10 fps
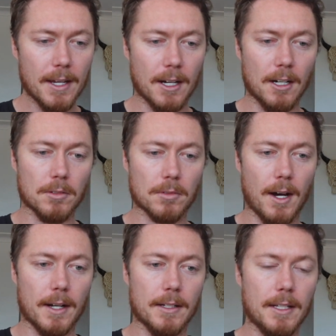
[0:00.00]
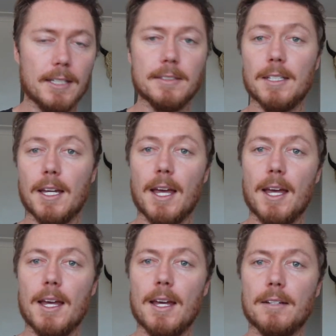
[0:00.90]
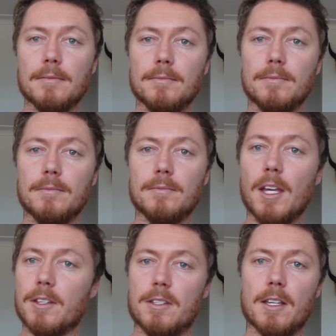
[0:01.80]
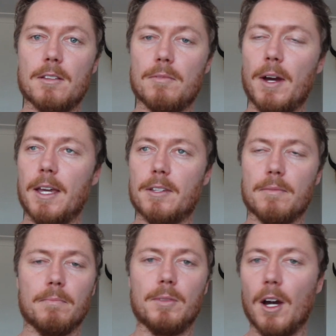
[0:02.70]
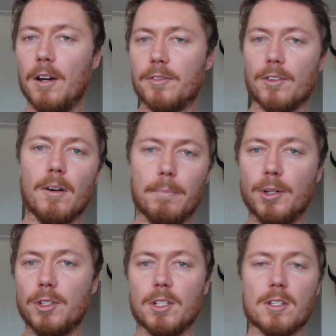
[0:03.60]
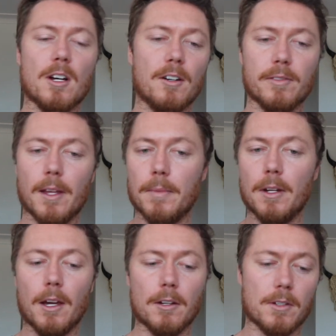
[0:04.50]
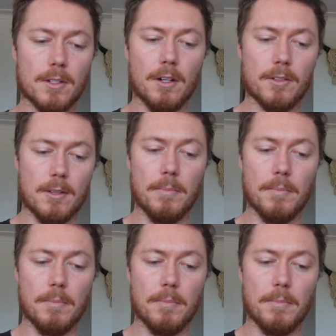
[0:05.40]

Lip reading: I'll write it in, and yeah, 6 weeks, go for it, push yourself, let me know your results.